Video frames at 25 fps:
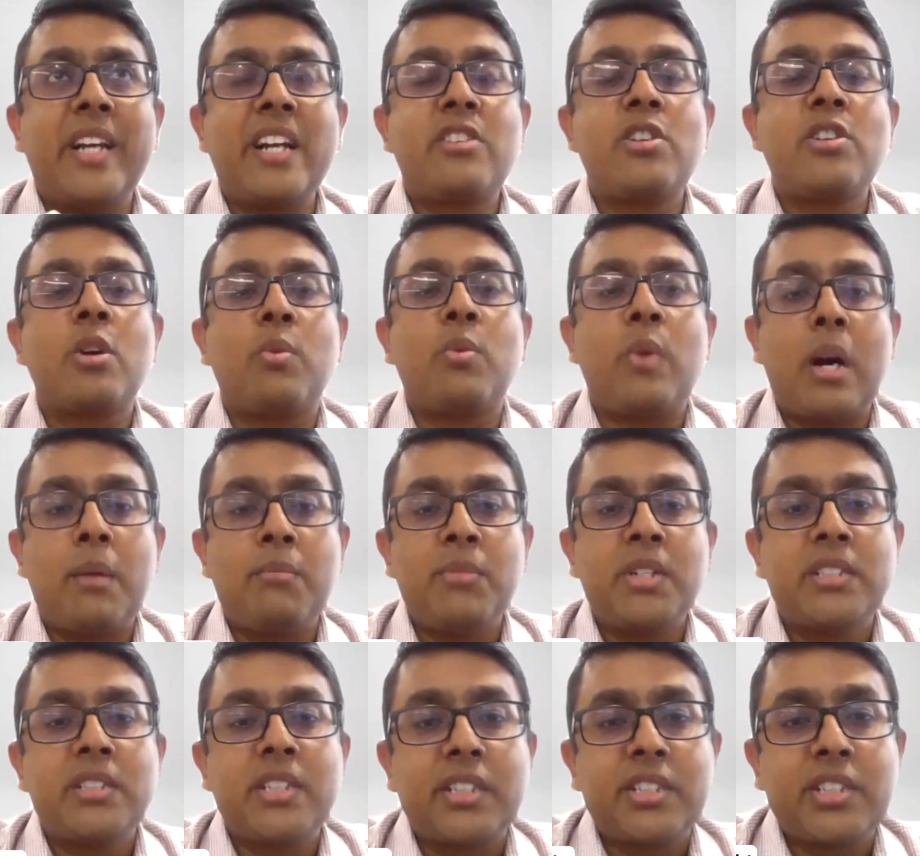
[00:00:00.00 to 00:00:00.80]

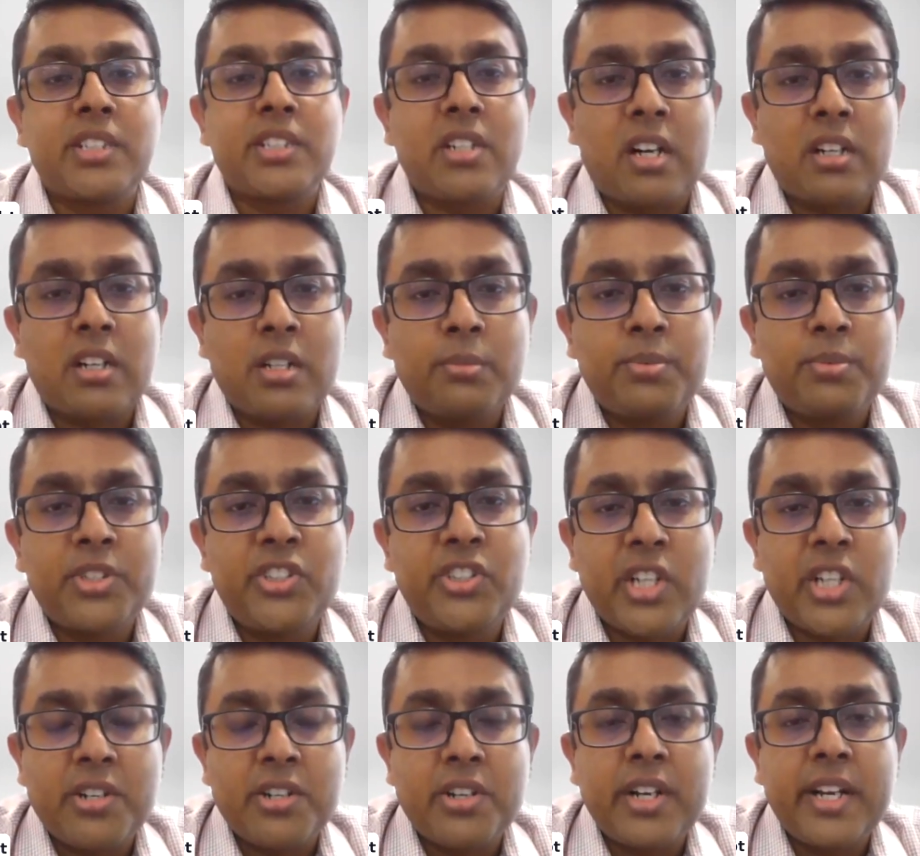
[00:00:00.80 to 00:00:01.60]
requirements that startups
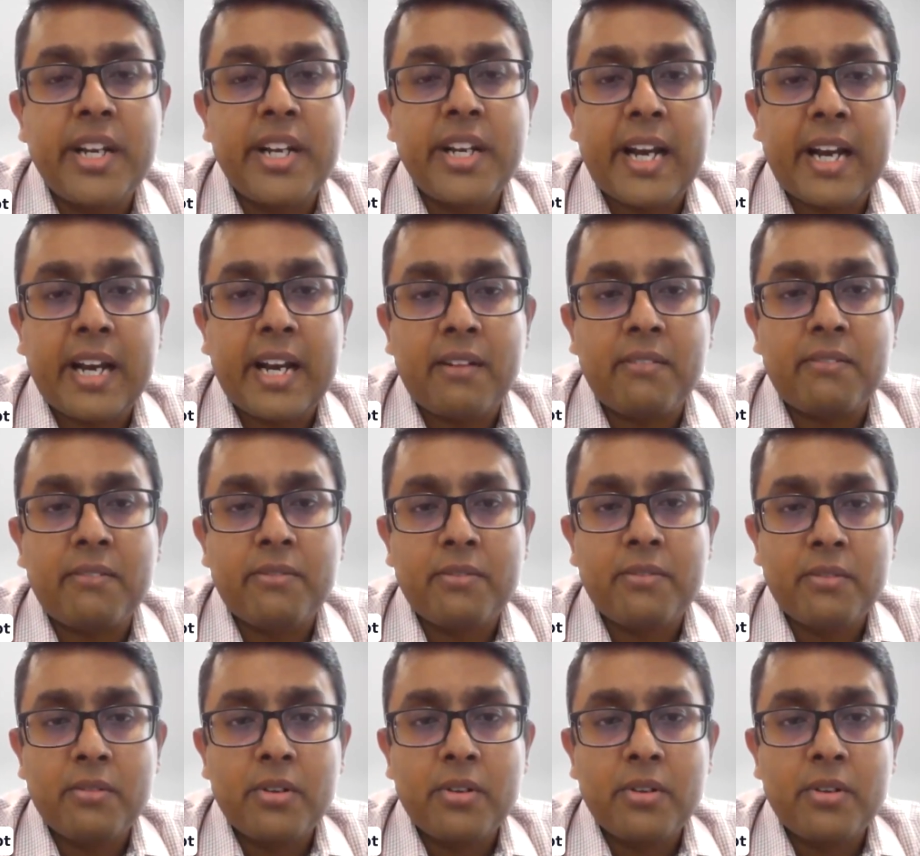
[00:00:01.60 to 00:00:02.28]
generally have.